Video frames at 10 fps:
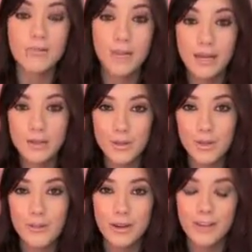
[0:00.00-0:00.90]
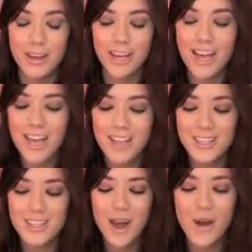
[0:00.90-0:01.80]
It might do you a bit of good.
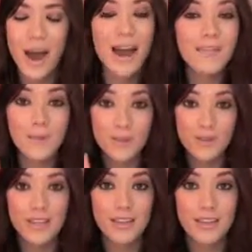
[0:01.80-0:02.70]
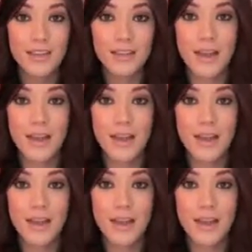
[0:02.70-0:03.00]
So I've been using this,